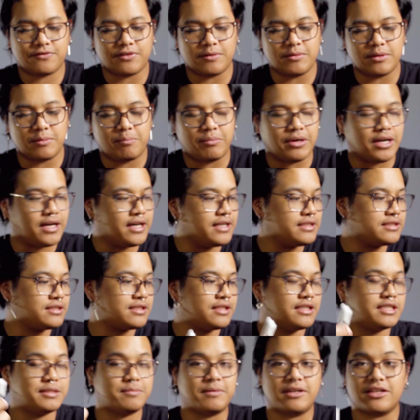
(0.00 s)
from the parts,
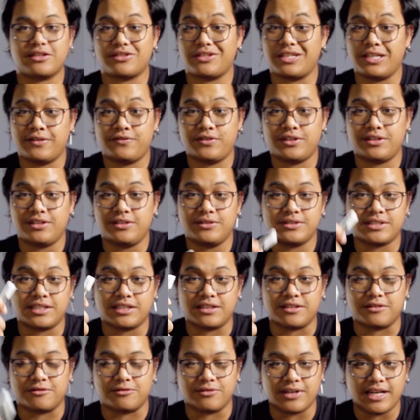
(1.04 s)
especially if you're using
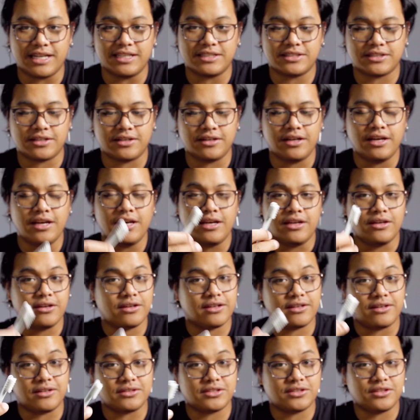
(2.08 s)
the razor. You
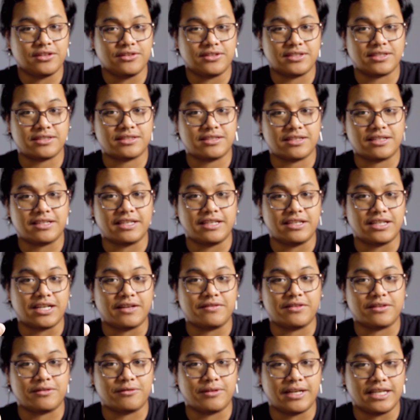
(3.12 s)
can also use it to clean
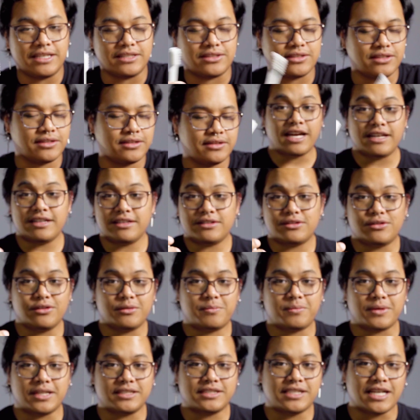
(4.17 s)
off the razor. Any
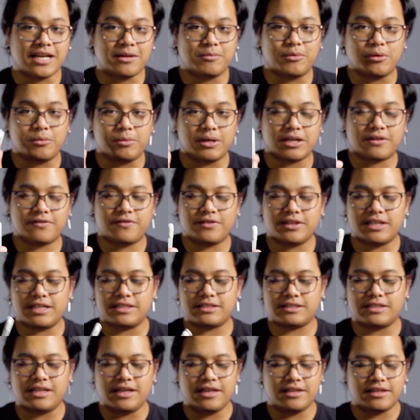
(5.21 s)
toothbrush head will work for
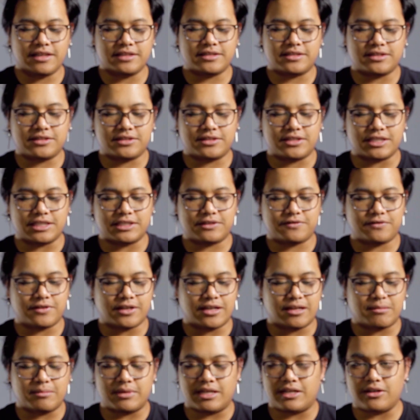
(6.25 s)
this. This is just
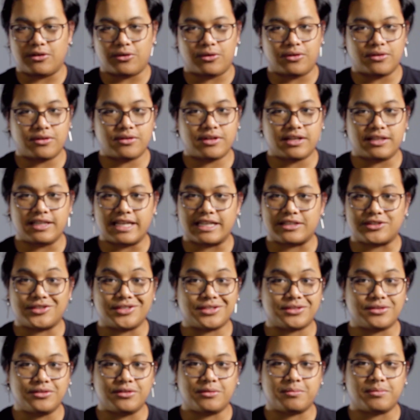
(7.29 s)
from an old
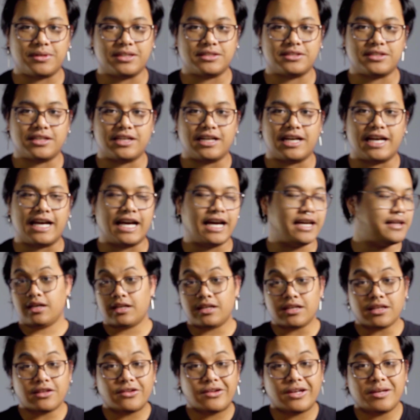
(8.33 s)
electric toothbrush that I had.
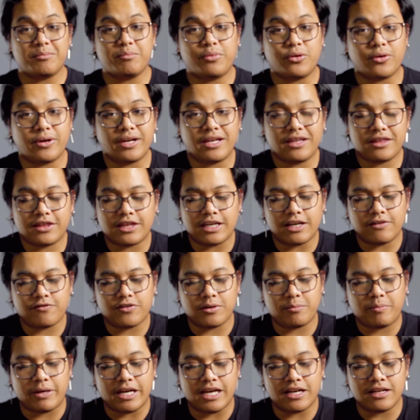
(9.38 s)
Another important thing for
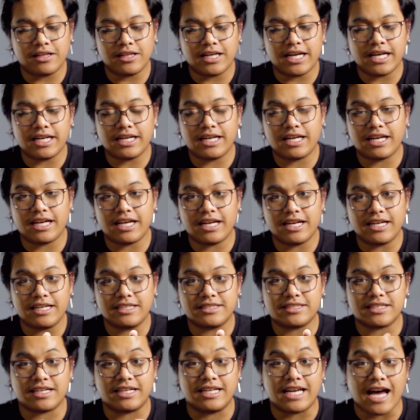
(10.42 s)
panel lining
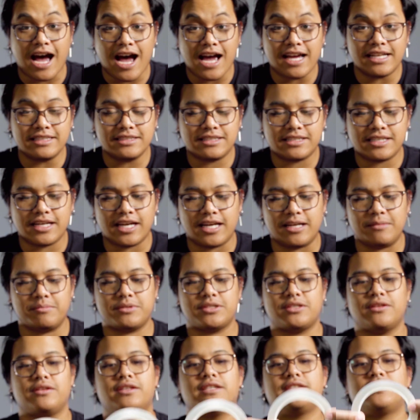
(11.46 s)
is guide tape.
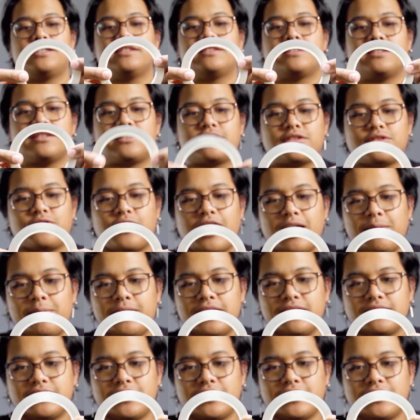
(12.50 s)
So this is scribing